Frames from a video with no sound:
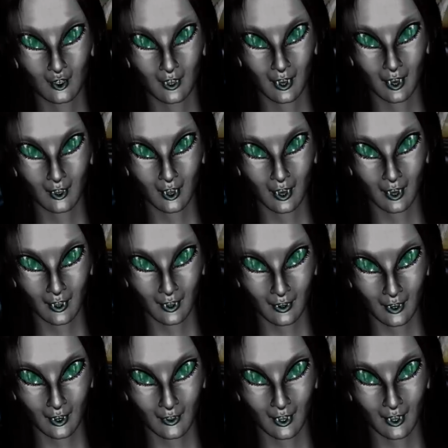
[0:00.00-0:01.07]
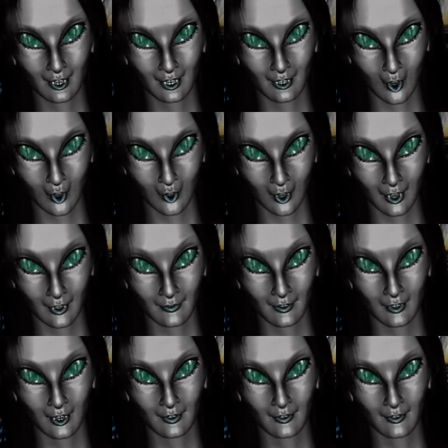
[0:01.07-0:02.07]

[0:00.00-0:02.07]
Read by a mouthpiece on their video